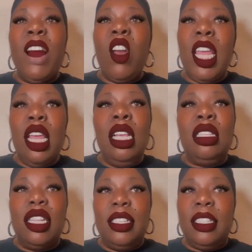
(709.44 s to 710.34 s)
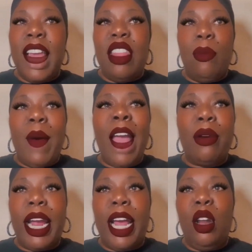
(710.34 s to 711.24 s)
I could very easily stay in
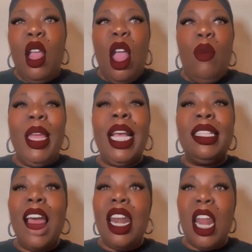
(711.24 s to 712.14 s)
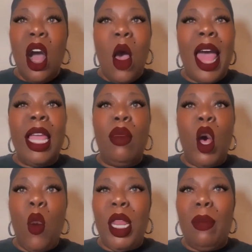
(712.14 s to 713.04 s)
the background because I know
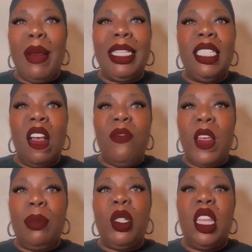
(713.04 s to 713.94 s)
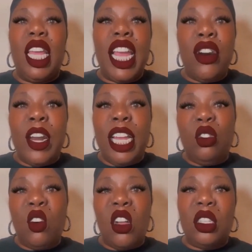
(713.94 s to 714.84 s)
I am opening myself up to the
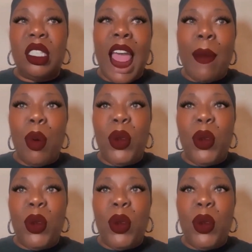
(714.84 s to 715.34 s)
internet trolls,